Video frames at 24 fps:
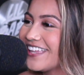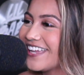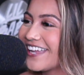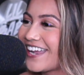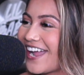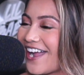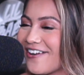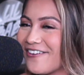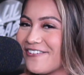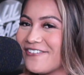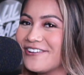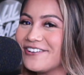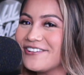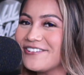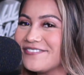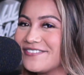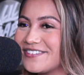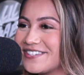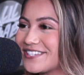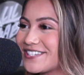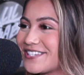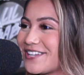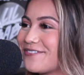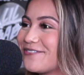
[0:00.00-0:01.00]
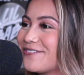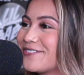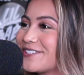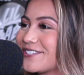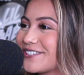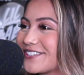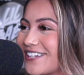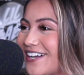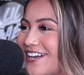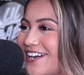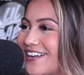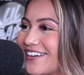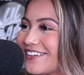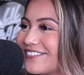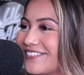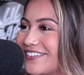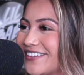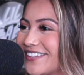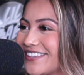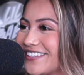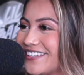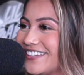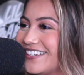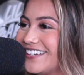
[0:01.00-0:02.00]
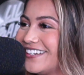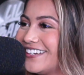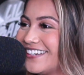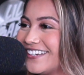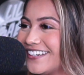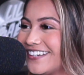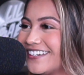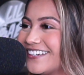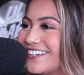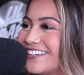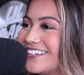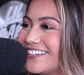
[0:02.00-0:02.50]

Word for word: Like, I want to be someone's godmother.